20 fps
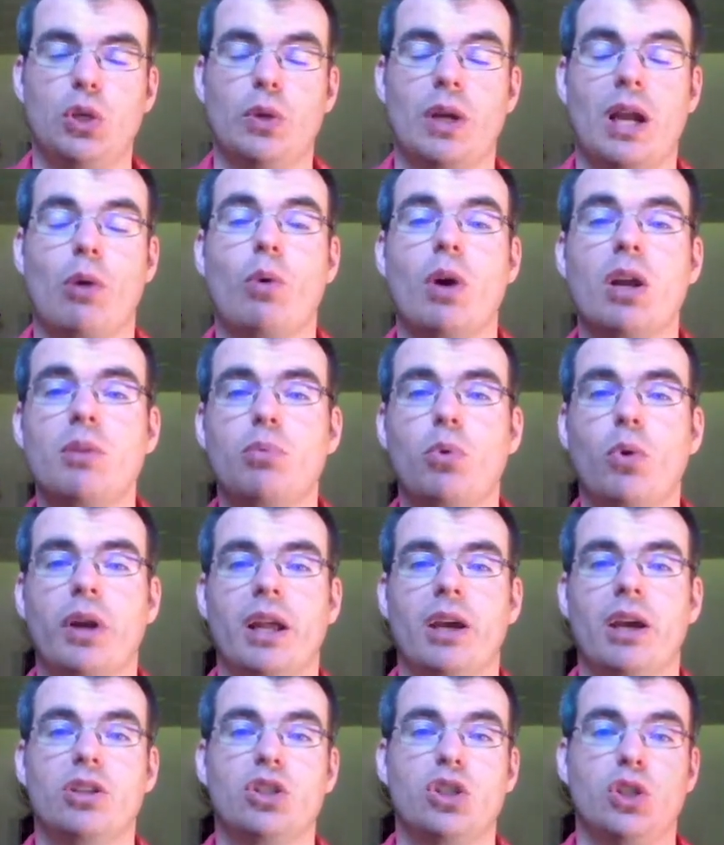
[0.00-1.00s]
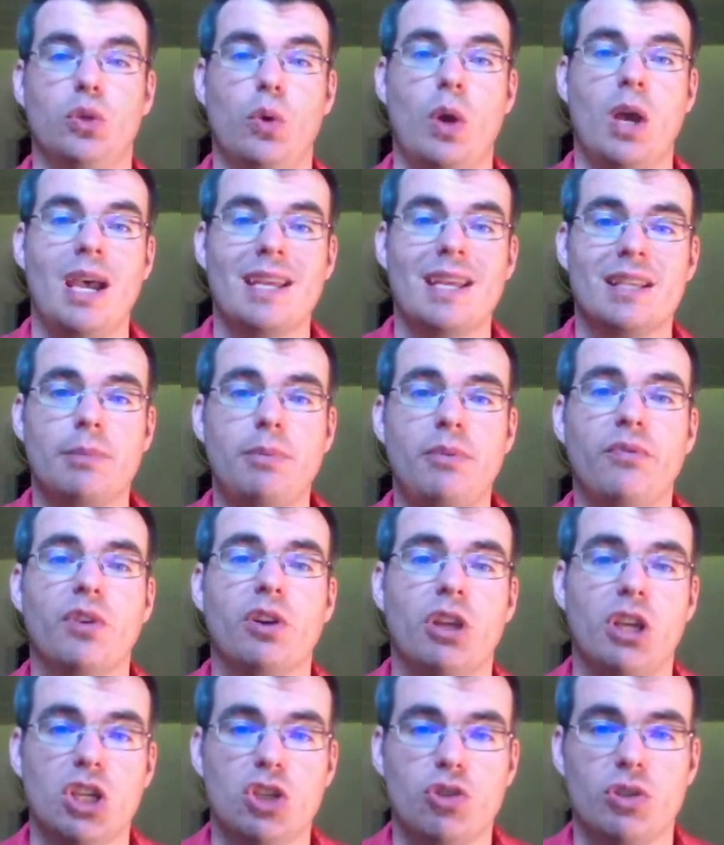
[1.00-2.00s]
And I want to point out to you something
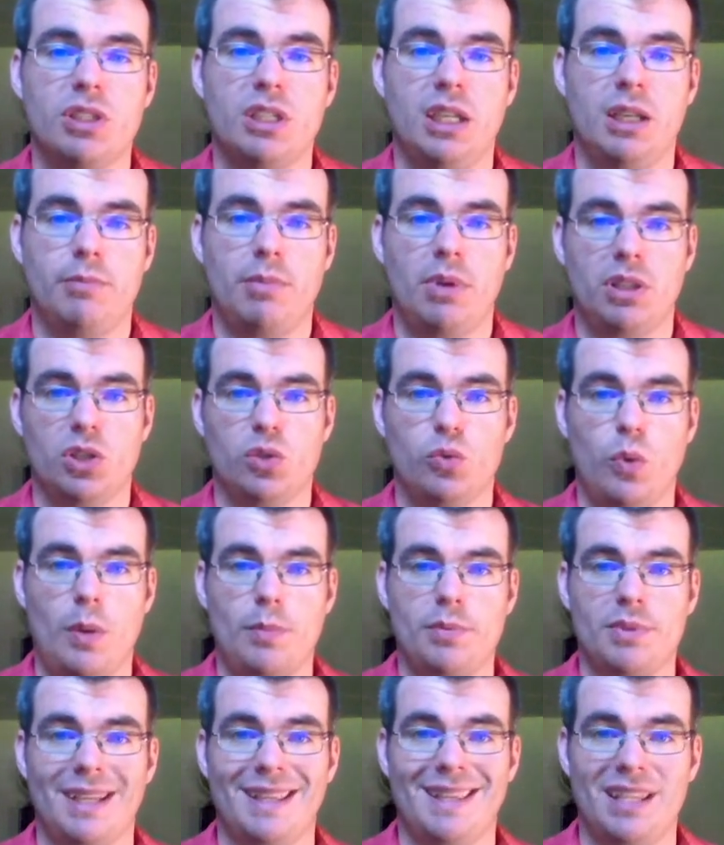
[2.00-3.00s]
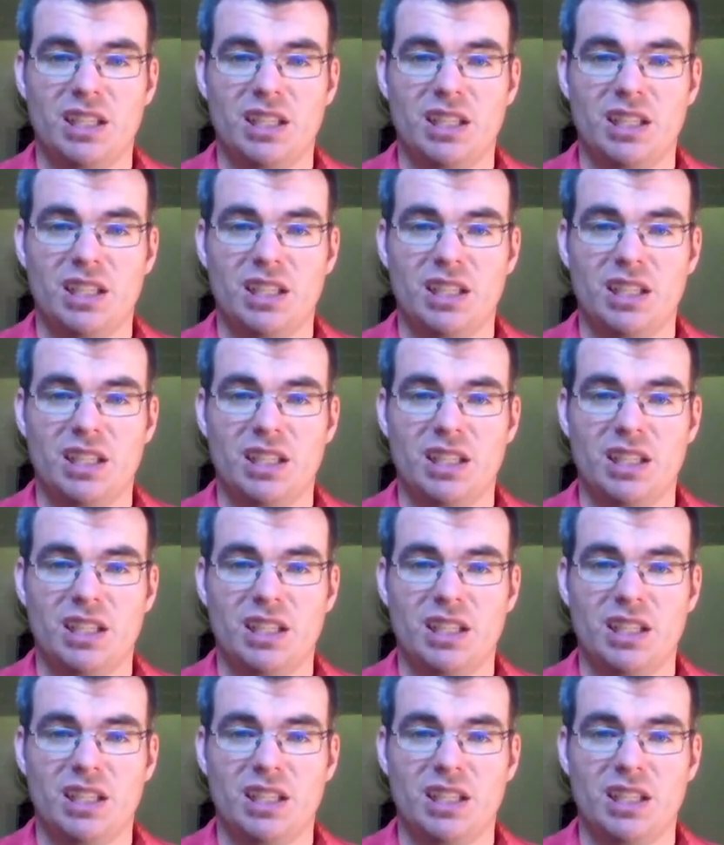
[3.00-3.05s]
very interesting about this website,